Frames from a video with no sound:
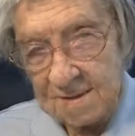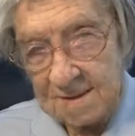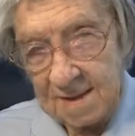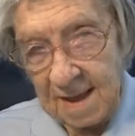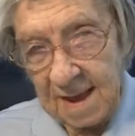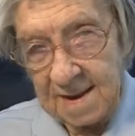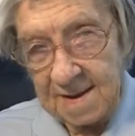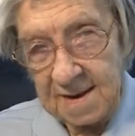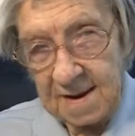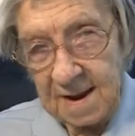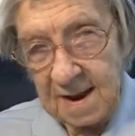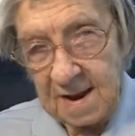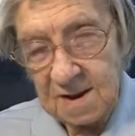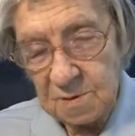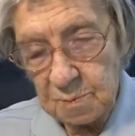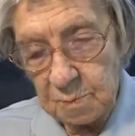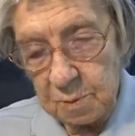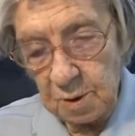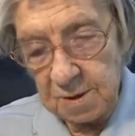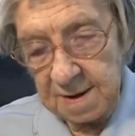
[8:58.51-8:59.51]
Satan
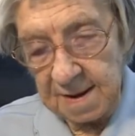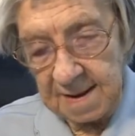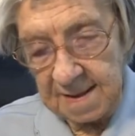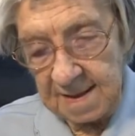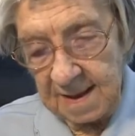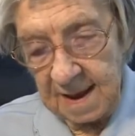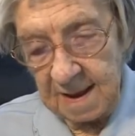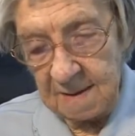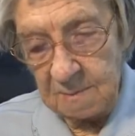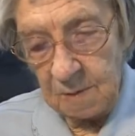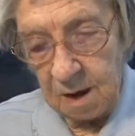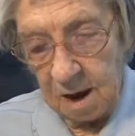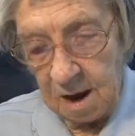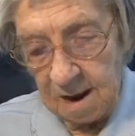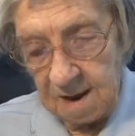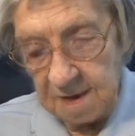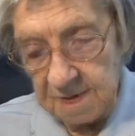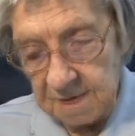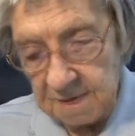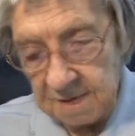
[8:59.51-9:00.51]
has put in their
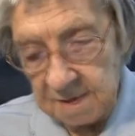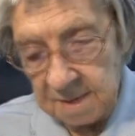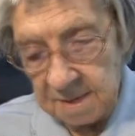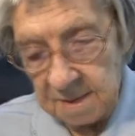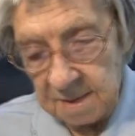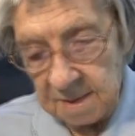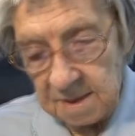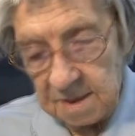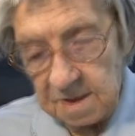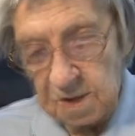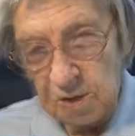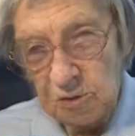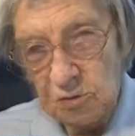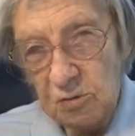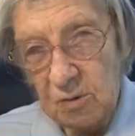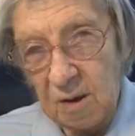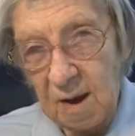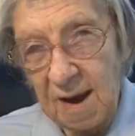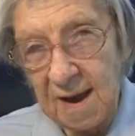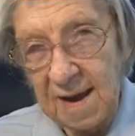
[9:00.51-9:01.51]
minds to
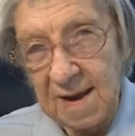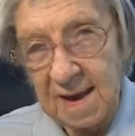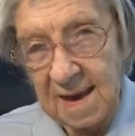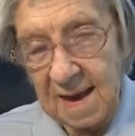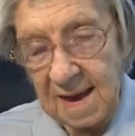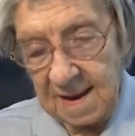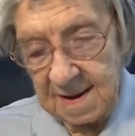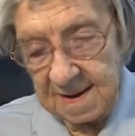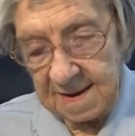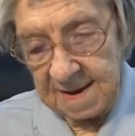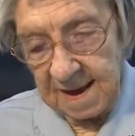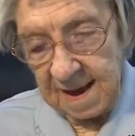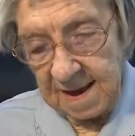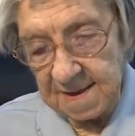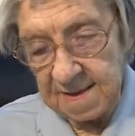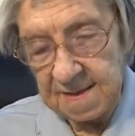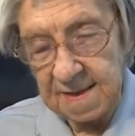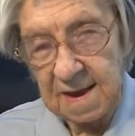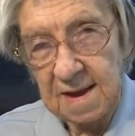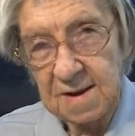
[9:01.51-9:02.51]
try and
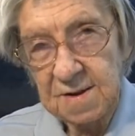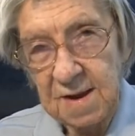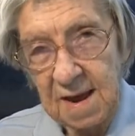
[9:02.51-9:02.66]
get the